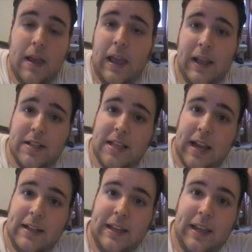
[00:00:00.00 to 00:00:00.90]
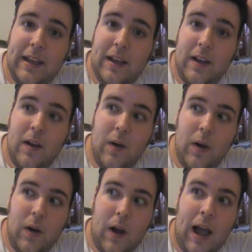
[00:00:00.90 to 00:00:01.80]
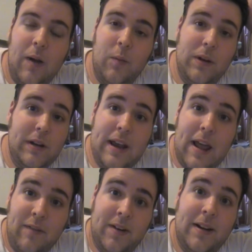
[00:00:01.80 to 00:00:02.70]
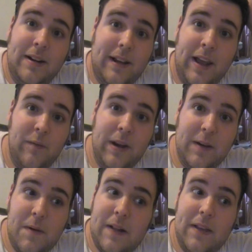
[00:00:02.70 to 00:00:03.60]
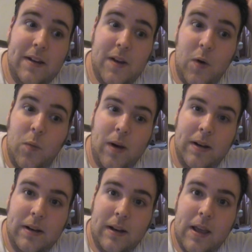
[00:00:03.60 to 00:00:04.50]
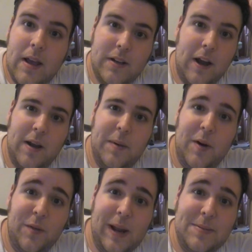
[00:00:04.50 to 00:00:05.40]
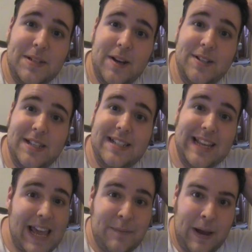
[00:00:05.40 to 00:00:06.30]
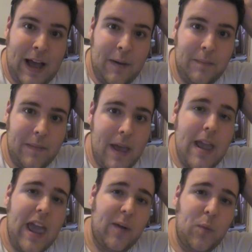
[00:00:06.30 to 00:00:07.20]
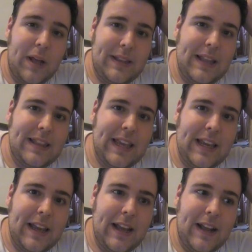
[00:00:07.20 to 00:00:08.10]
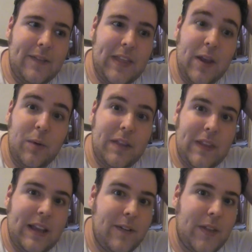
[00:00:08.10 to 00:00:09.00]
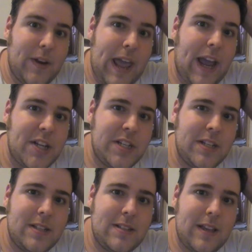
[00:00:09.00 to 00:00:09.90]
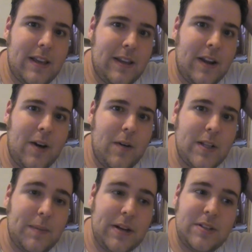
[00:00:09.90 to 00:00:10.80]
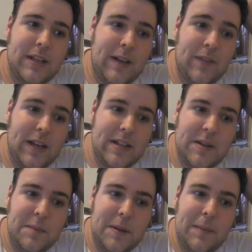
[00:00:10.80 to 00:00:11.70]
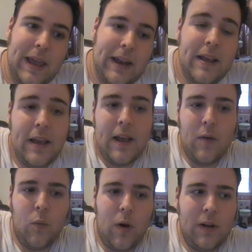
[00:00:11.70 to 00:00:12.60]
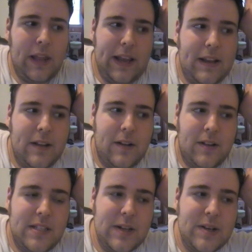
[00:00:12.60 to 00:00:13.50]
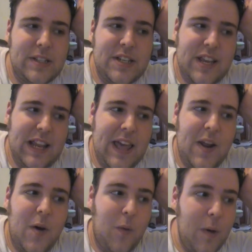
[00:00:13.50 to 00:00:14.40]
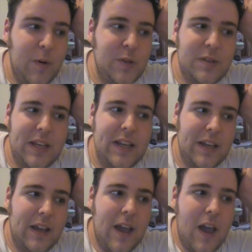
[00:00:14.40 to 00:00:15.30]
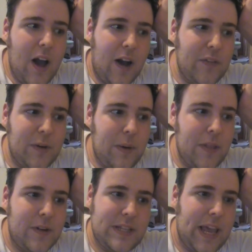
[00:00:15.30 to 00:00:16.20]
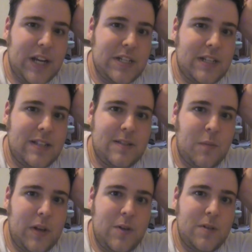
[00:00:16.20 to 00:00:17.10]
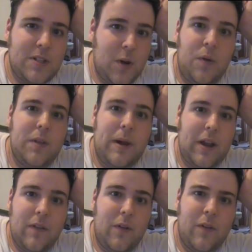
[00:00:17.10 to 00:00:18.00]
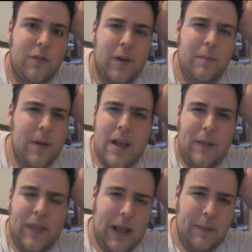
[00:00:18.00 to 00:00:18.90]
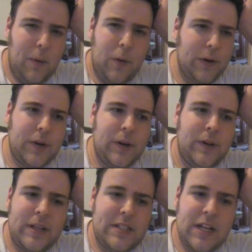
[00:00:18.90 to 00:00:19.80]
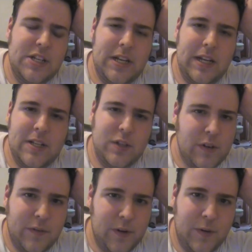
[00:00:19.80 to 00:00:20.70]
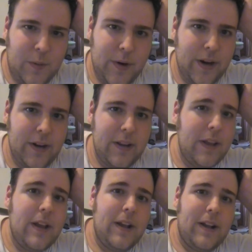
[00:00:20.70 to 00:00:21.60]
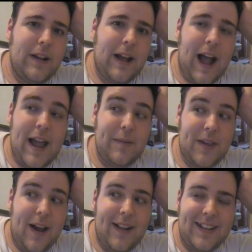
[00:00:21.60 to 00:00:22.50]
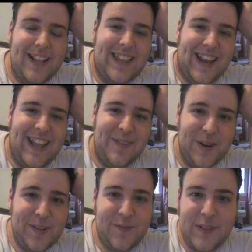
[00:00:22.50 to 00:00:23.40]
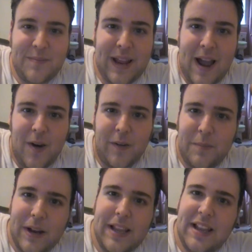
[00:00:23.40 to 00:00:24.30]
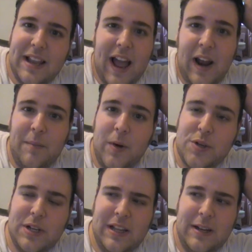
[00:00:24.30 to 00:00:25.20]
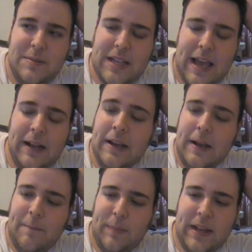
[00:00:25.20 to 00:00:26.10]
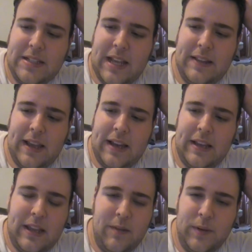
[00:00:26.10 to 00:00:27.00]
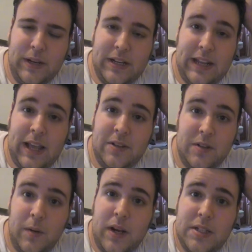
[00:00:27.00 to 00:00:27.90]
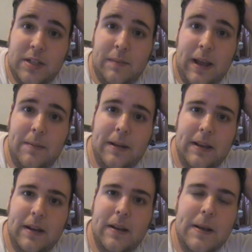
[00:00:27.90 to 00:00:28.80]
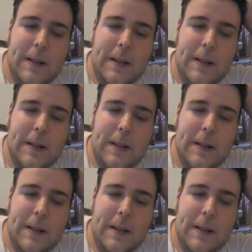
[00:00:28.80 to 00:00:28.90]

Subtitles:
And secondly, I would never, and recommend that no one, talk about a rap star's dead mom and what they think they would think of their actions, you know, especially if they did something bad. What, like, seriously, Jay Leno, what would you think of your mother's actions when you stole the microphone from that poor girl and said she didn't deserve her award? I thought that he would have flipped out, but he got emotional and upset and said that he really didn't answer the question, in my opinion.